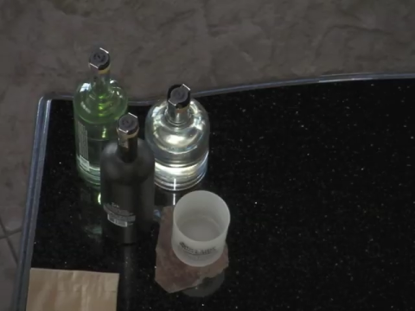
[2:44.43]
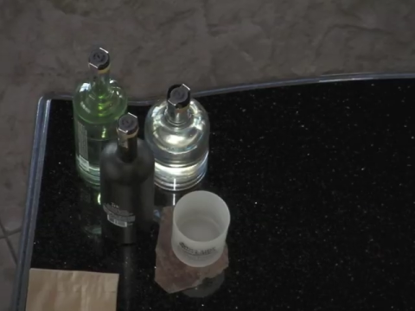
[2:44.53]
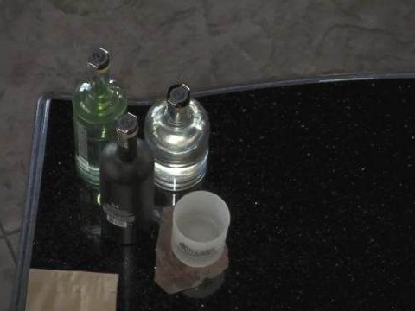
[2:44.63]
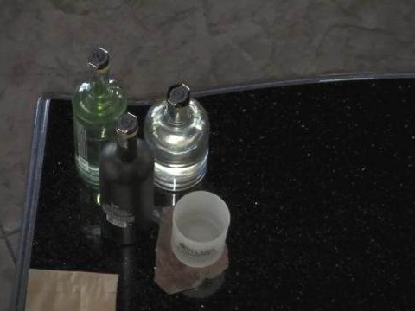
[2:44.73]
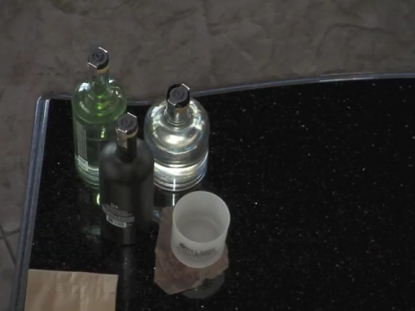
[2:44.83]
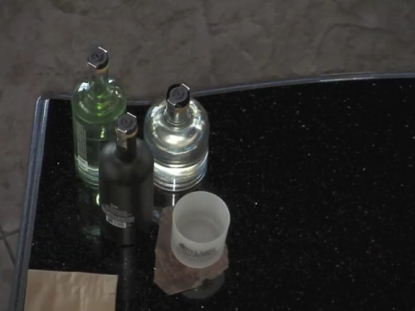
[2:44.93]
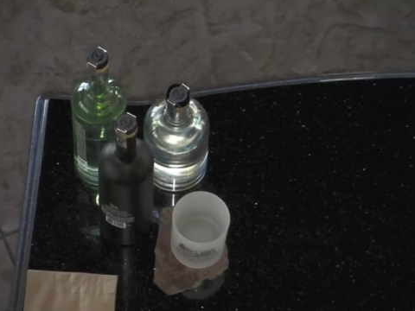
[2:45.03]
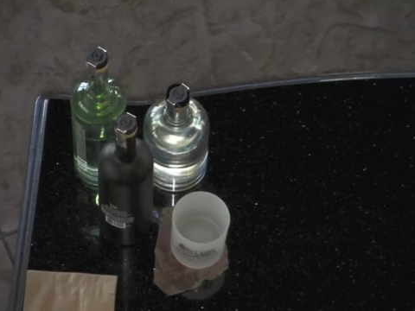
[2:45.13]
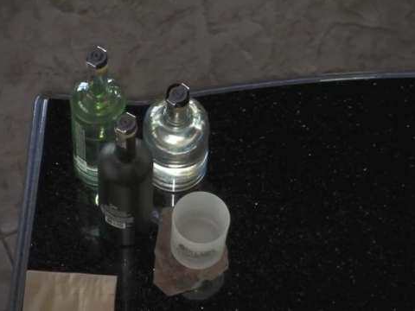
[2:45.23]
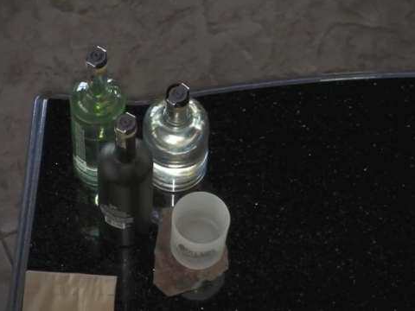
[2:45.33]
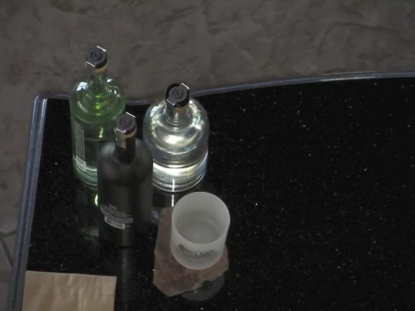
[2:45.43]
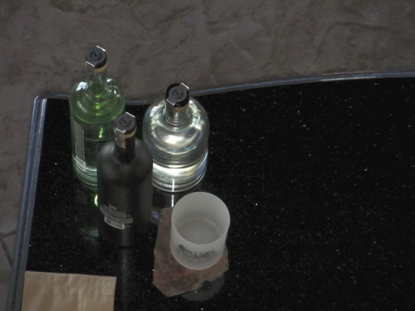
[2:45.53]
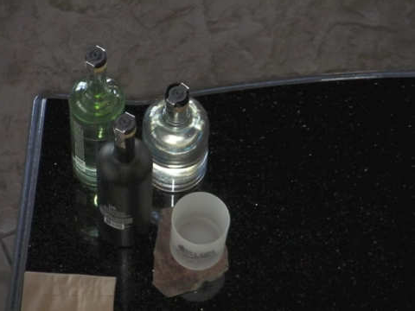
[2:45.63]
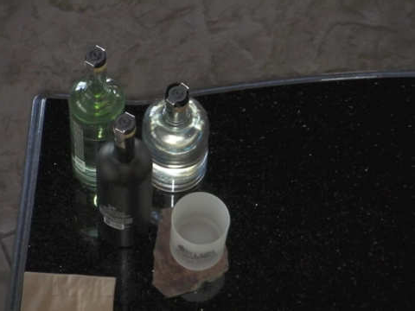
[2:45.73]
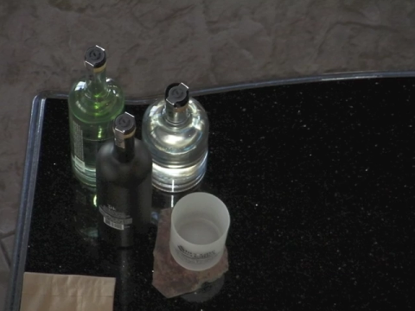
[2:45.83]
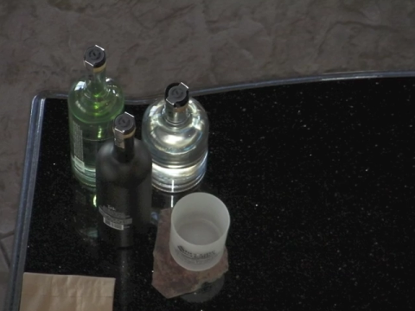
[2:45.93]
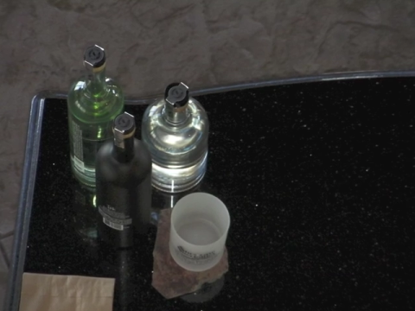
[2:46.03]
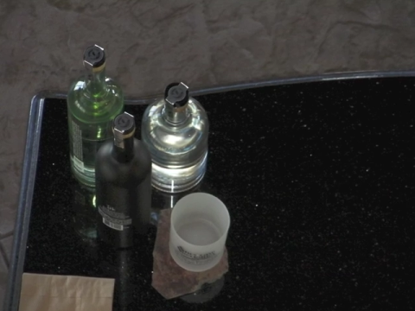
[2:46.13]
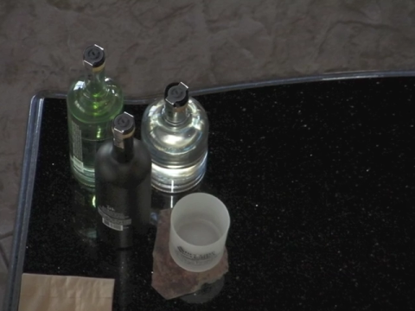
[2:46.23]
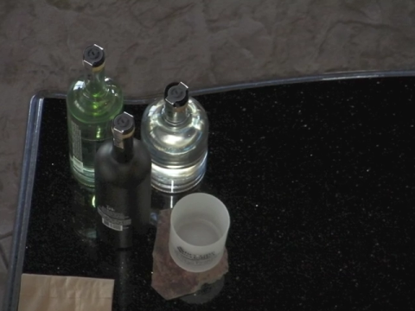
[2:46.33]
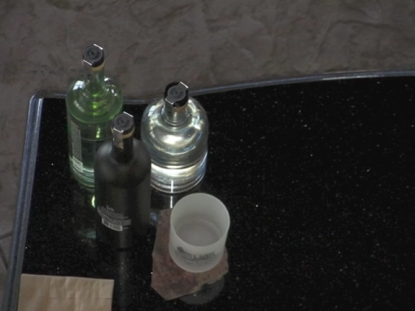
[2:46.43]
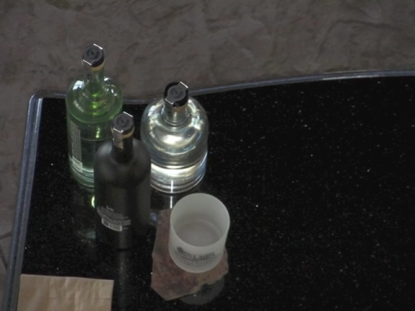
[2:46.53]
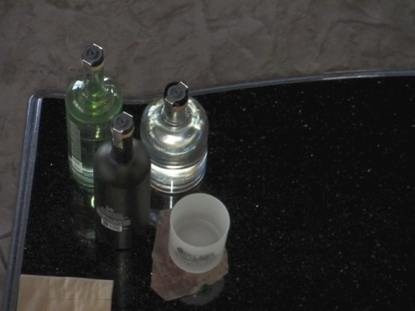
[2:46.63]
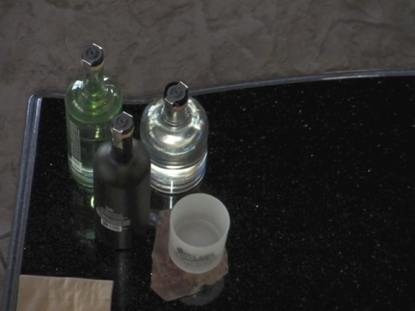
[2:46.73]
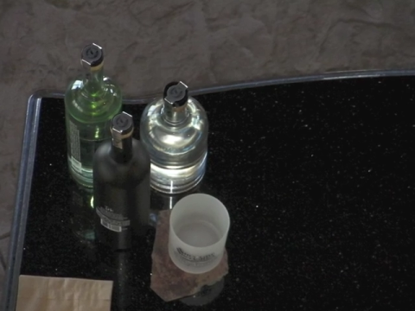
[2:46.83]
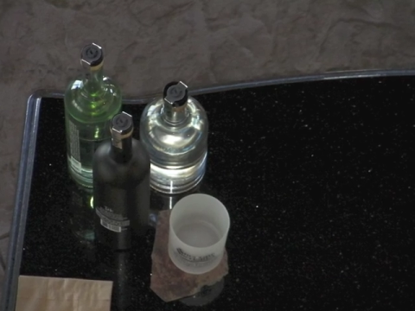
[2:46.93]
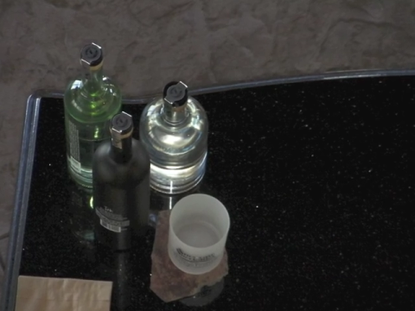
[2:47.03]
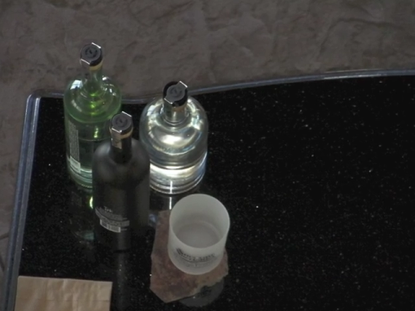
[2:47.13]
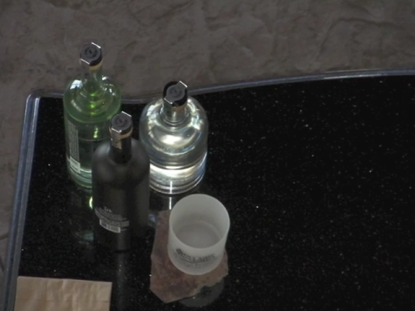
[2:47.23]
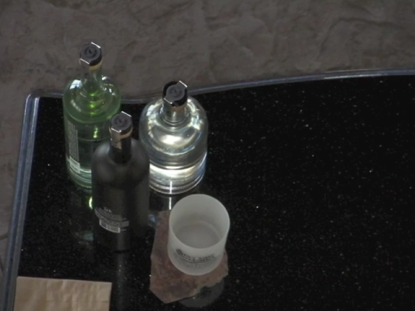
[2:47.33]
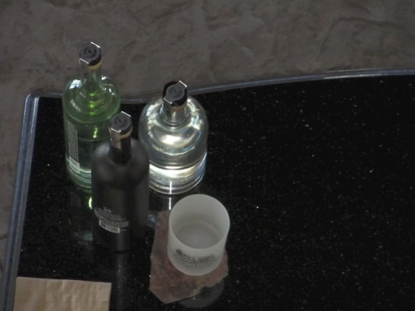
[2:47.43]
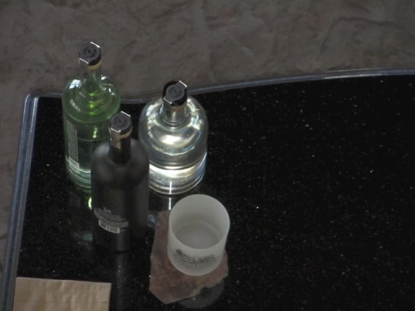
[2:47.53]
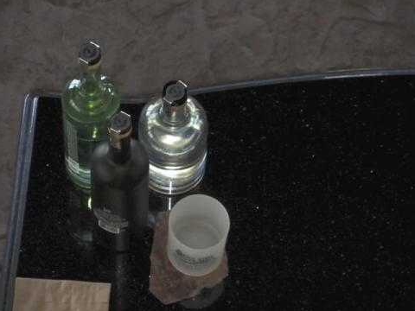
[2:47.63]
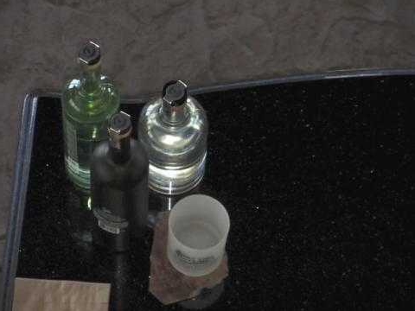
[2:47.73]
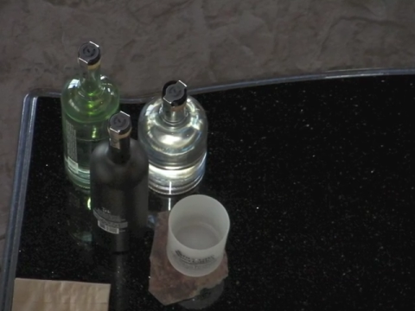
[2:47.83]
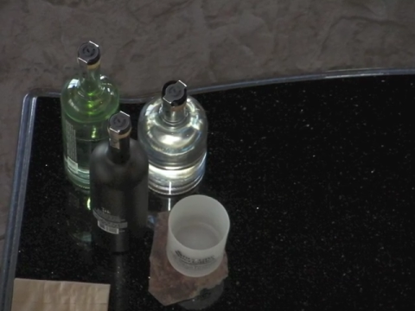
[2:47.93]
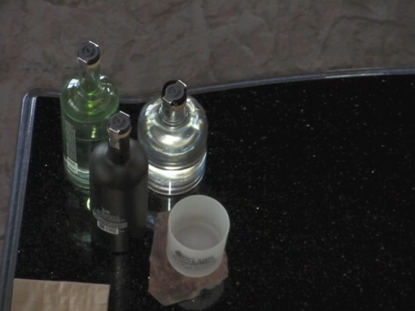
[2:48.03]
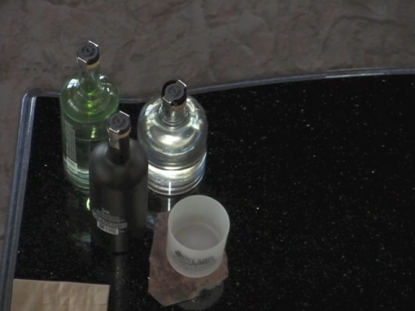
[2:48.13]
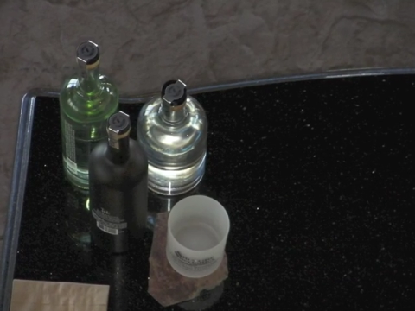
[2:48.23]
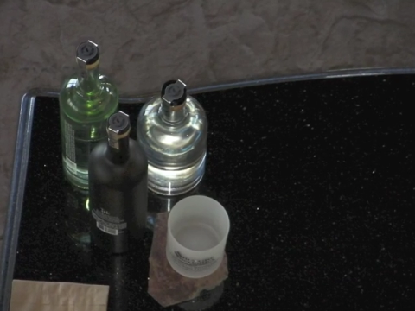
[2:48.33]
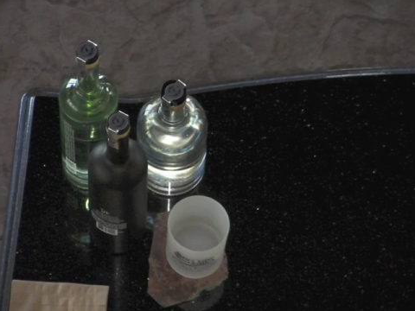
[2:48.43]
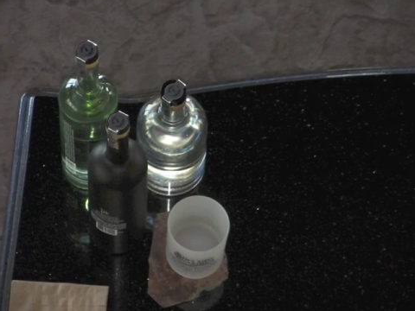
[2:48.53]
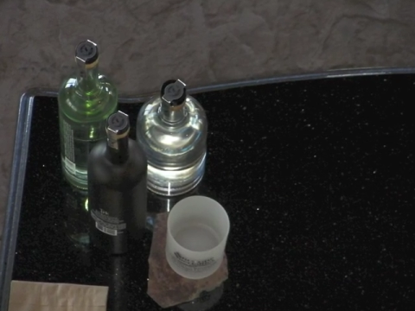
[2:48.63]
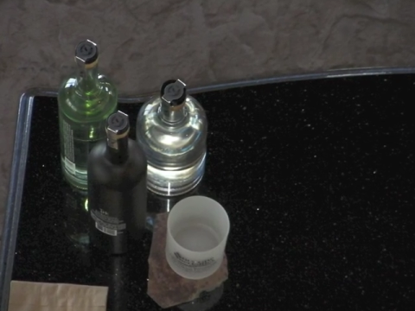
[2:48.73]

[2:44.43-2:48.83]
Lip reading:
No face is visible, so there are no lips to read.